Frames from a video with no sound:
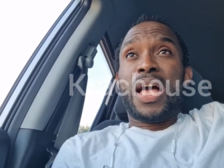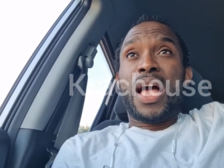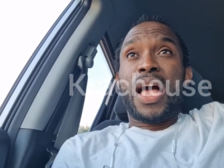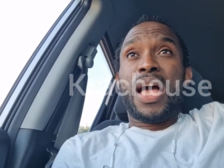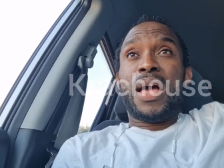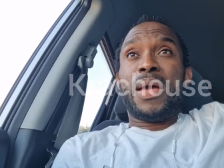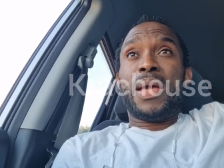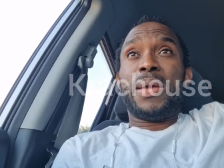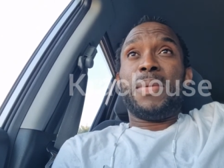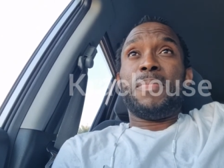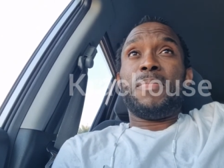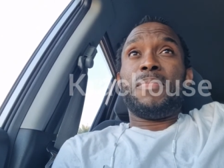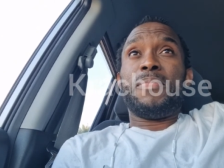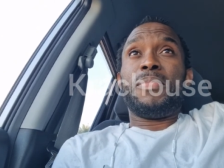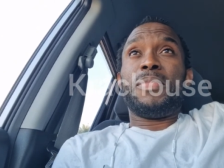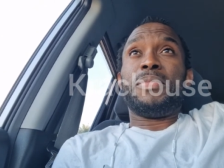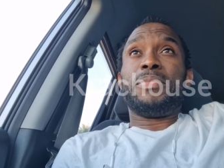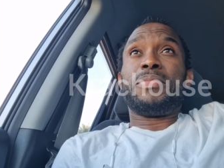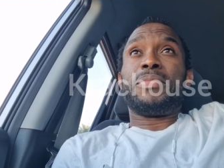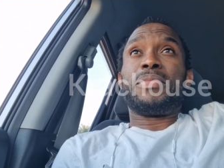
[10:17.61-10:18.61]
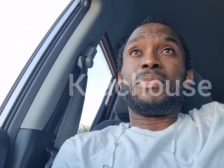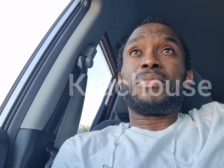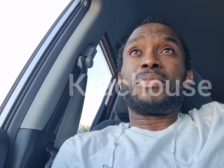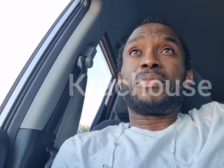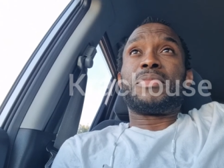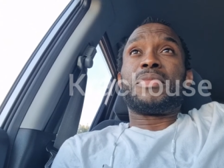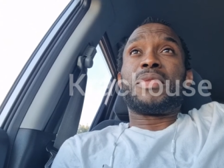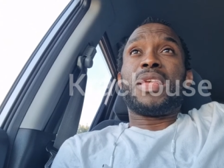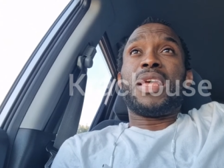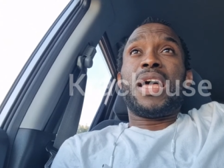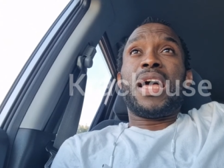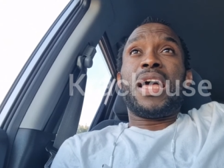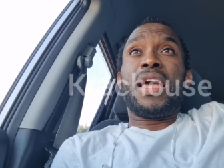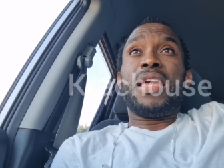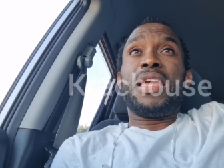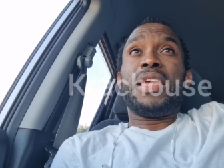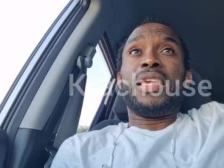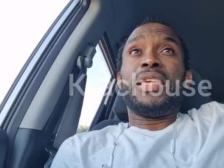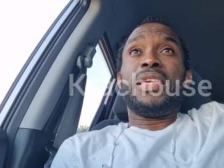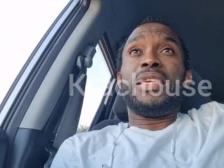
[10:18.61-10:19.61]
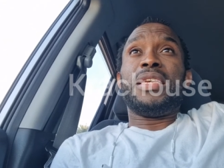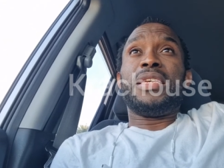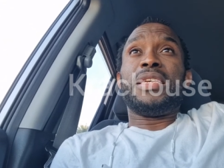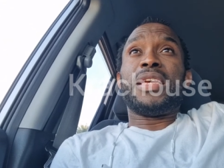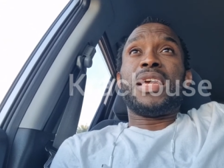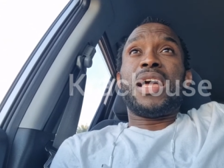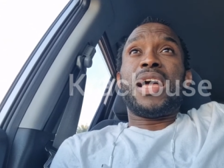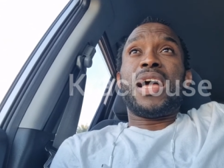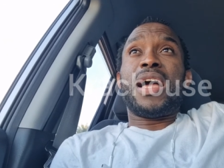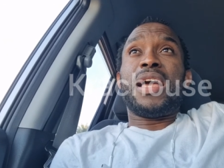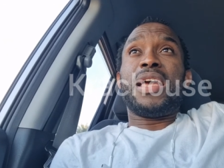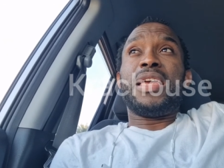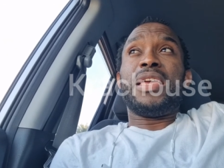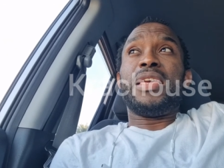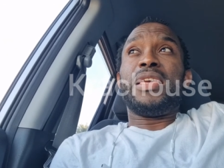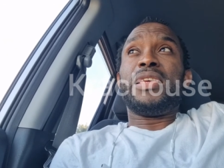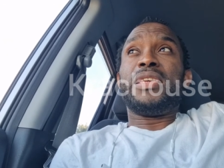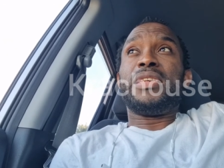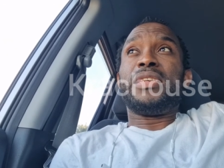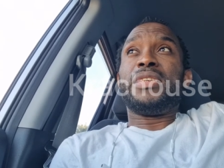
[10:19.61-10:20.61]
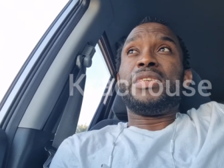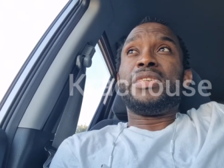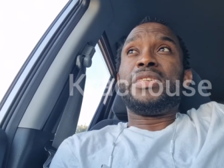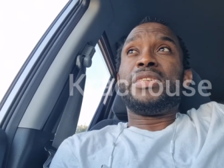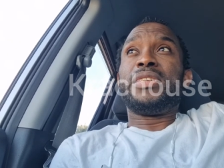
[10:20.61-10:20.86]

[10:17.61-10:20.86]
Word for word: I'm, I, I,